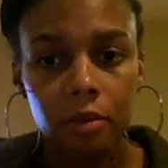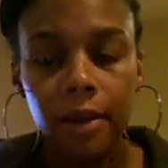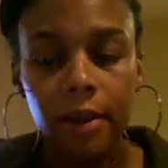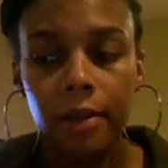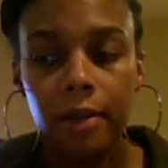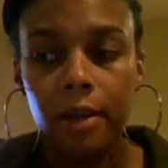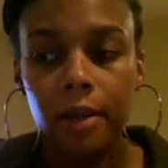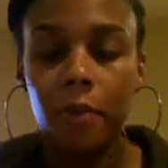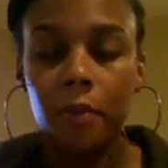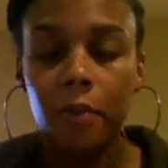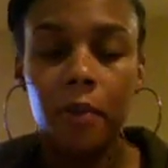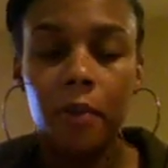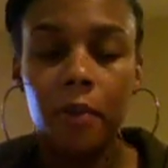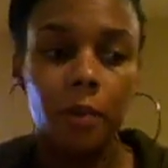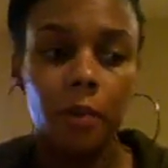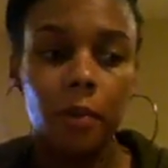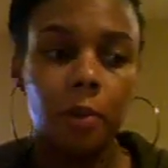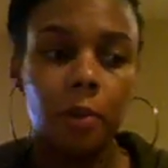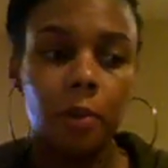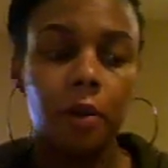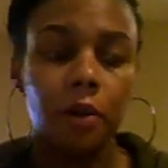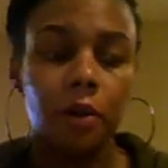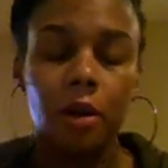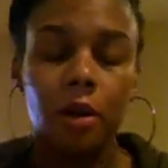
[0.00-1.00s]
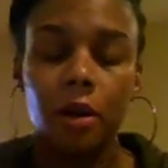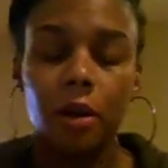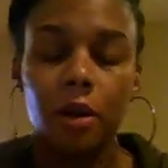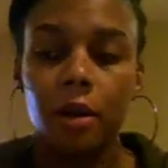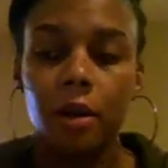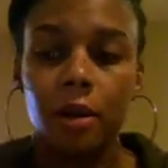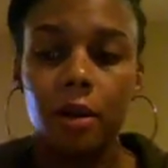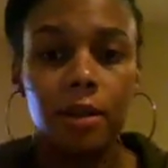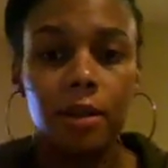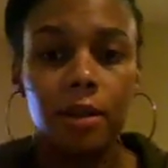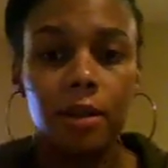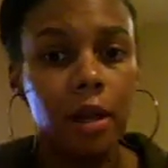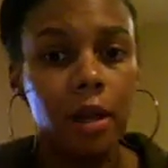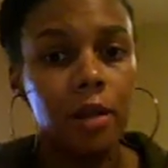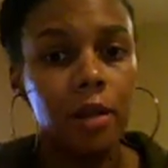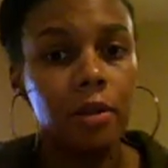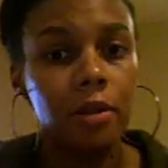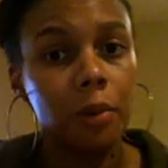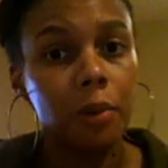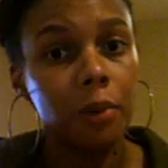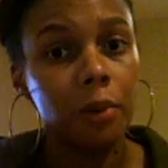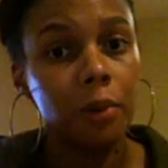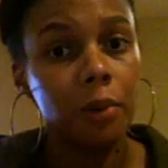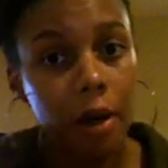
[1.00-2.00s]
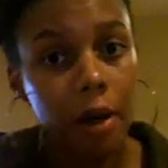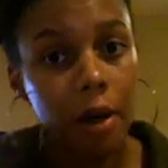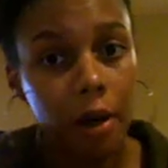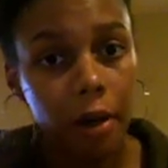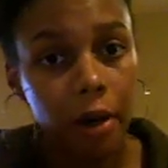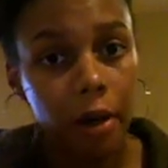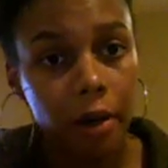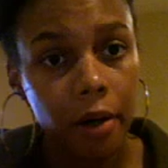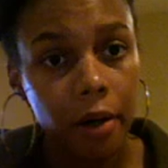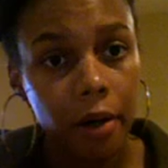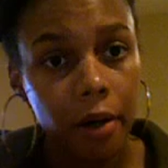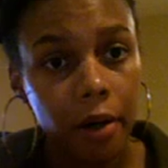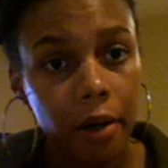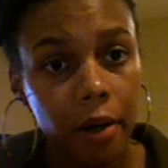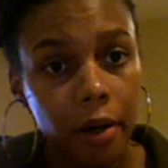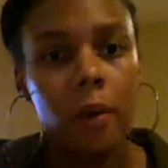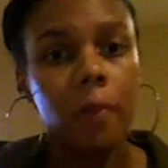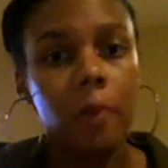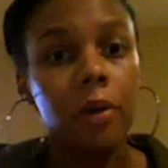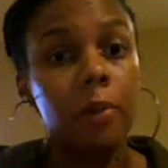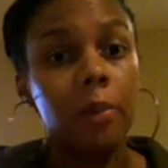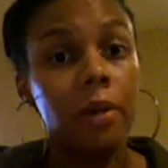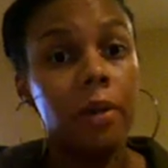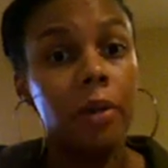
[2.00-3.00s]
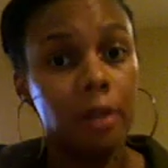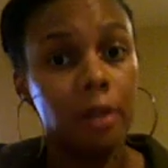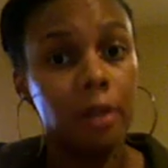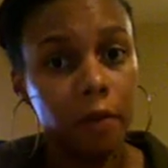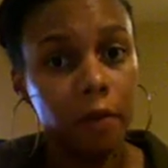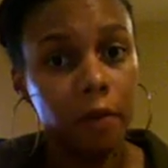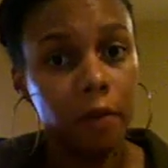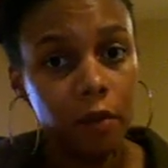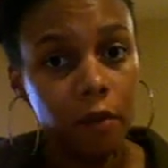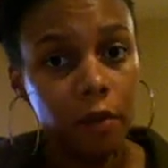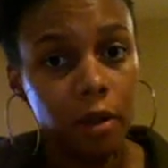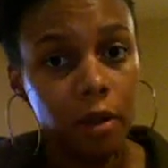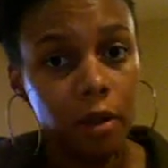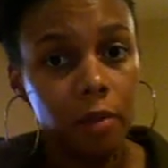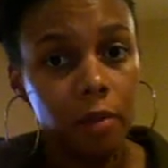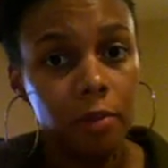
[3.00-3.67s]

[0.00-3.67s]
Now, if he would have put his hands on her, that would have been different.